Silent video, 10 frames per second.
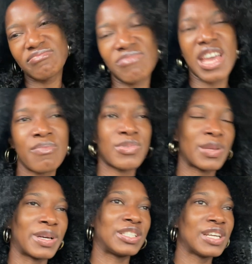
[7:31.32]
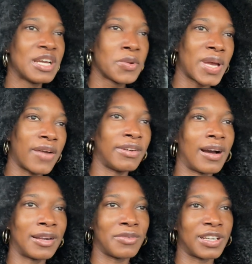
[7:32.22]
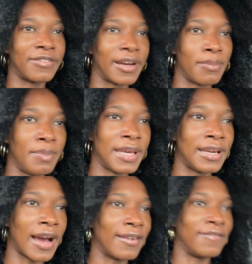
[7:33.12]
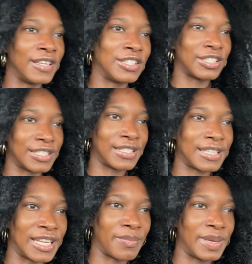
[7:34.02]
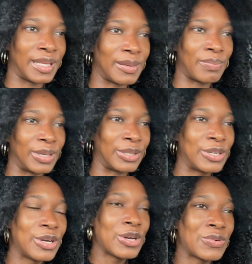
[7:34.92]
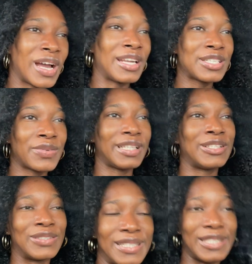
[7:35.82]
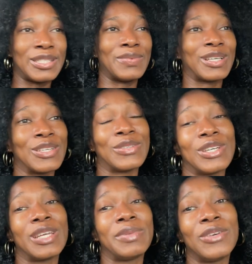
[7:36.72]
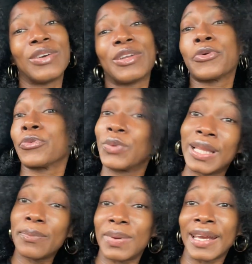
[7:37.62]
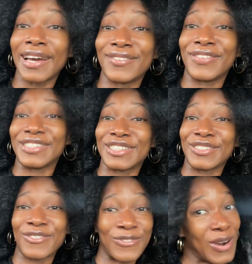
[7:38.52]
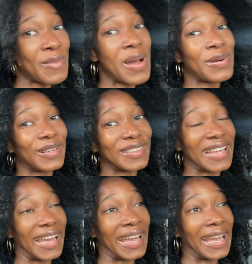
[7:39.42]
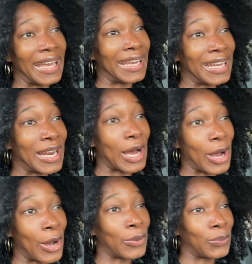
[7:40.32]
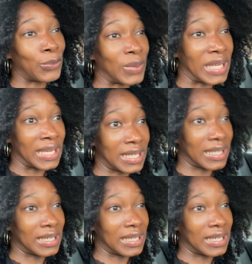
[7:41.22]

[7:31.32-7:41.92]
yeah, pretty much. We haven't gone on one of our big adventures in a minute, but we honestly really don't need to because we're going to be going on a really big adventure for my birthday in a week.